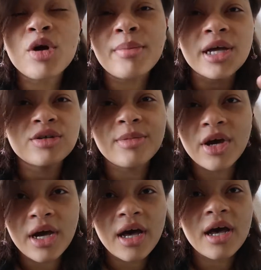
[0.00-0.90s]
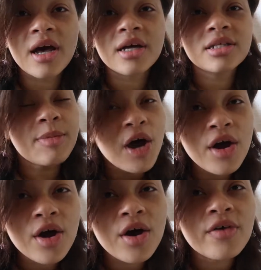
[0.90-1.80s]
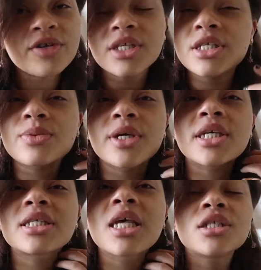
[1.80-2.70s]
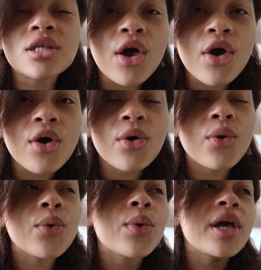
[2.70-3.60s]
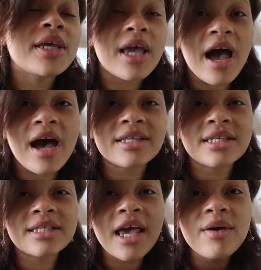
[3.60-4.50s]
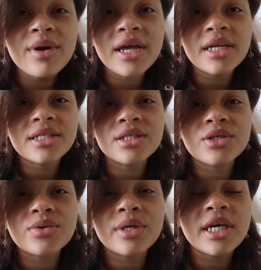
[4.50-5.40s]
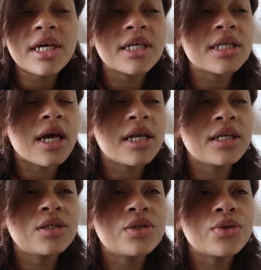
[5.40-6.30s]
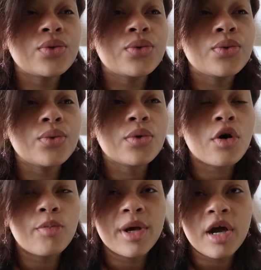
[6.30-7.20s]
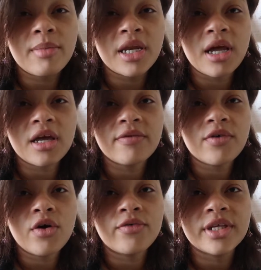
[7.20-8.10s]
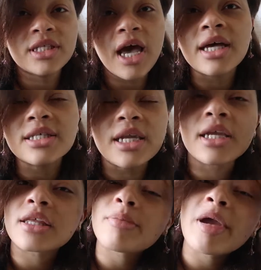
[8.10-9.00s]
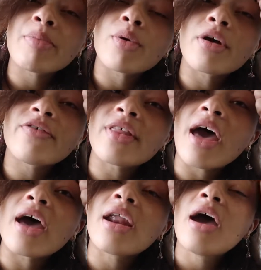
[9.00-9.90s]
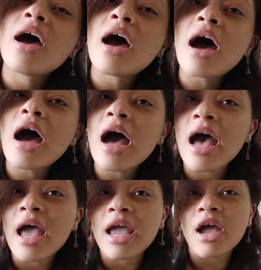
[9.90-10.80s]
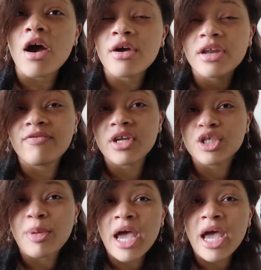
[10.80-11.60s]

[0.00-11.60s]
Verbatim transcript: I'm going back to America tomorrow for six weeks. So yeah, today what I need to do is I need to go pick up my negative COVID test. I need to get the paperwork for that. I already finished